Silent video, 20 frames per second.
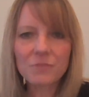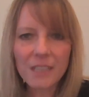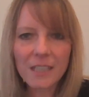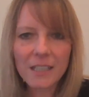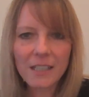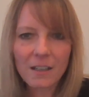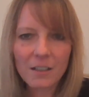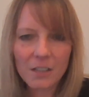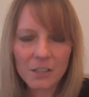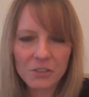
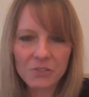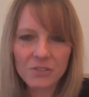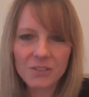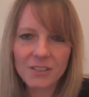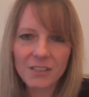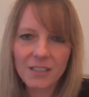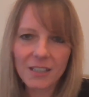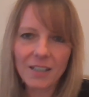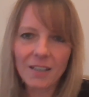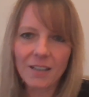Really hard to
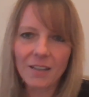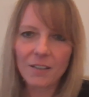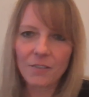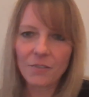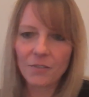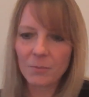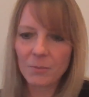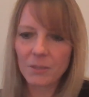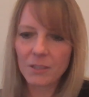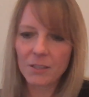say. I
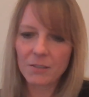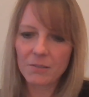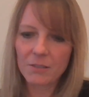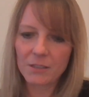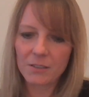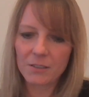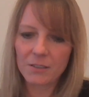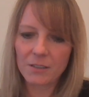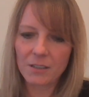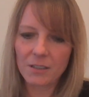think for me, there
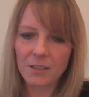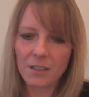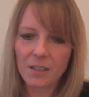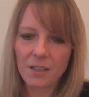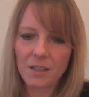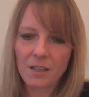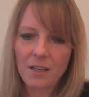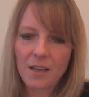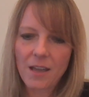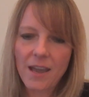is the
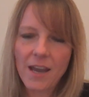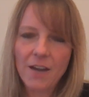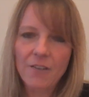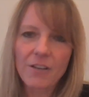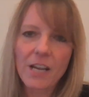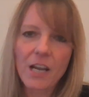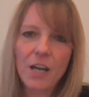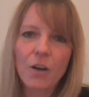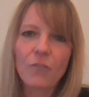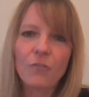
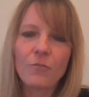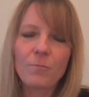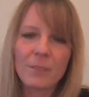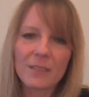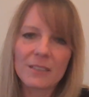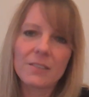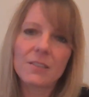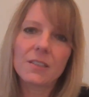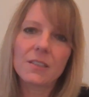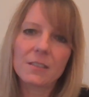area of
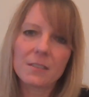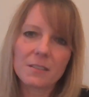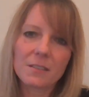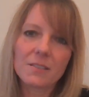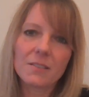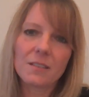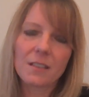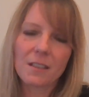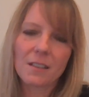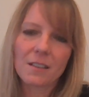
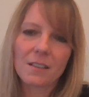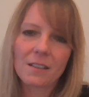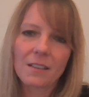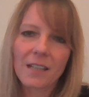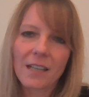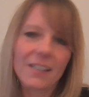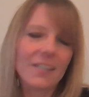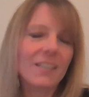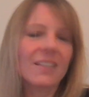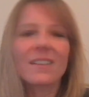business,
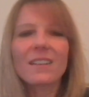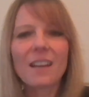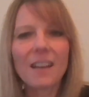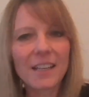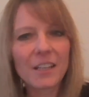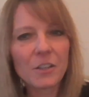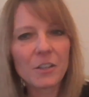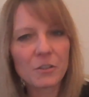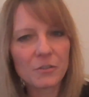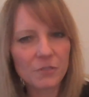getting
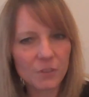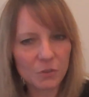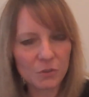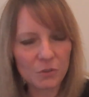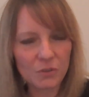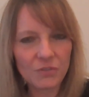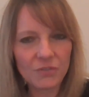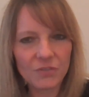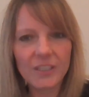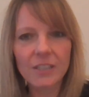kind of a
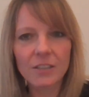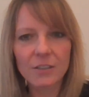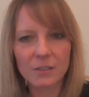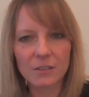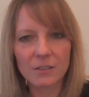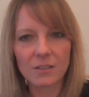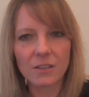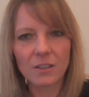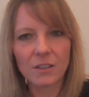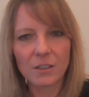good
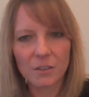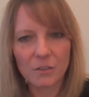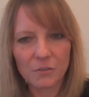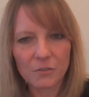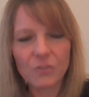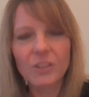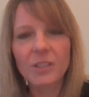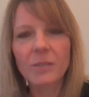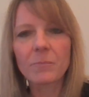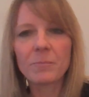feel
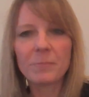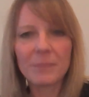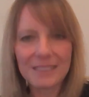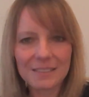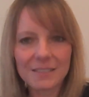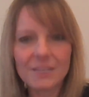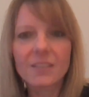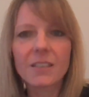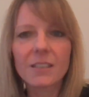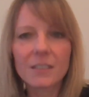for the
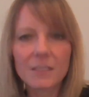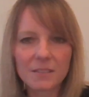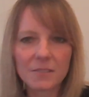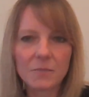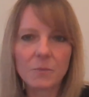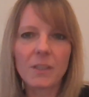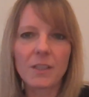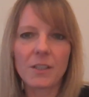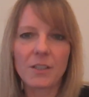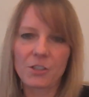
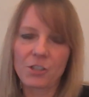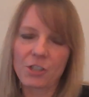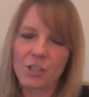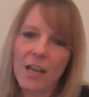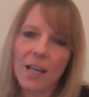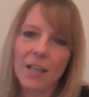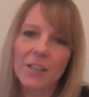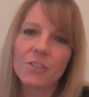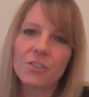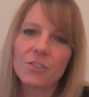business, where the
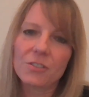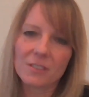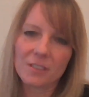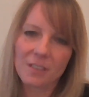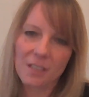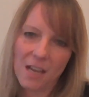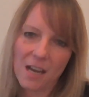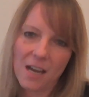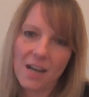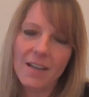
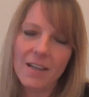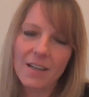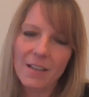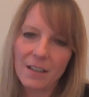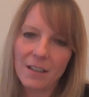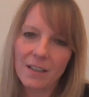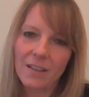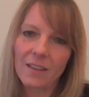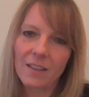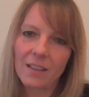challenges
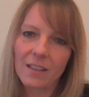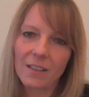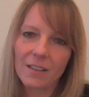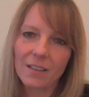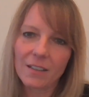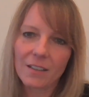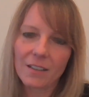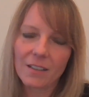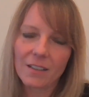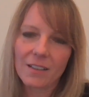lie. I
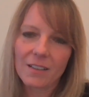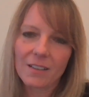think